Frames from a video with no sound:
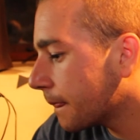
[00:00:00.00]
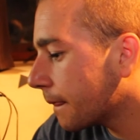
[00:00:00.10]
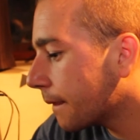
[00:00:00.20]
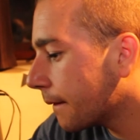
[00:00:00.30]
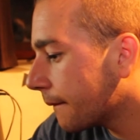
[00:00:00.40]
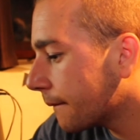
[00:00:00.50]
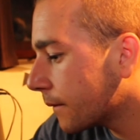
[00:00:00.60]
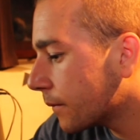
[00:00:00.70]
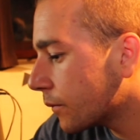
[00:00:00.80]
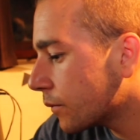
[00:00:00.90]

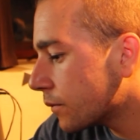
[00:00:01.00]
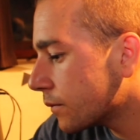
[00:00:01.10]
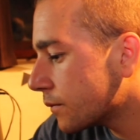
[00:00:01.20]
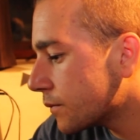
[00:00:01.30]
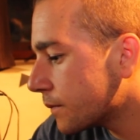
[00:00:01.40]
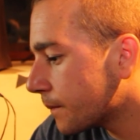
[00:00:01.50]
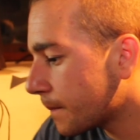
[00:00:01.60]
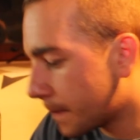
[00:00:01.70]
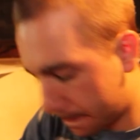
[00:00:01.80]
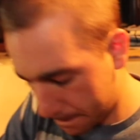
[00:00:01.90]

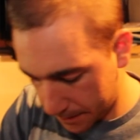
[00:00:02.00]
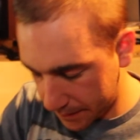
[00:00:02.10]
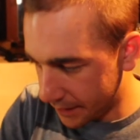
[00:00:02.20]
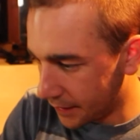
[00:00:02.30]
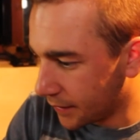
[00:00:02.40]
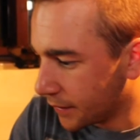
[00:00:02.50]
Nothing is said.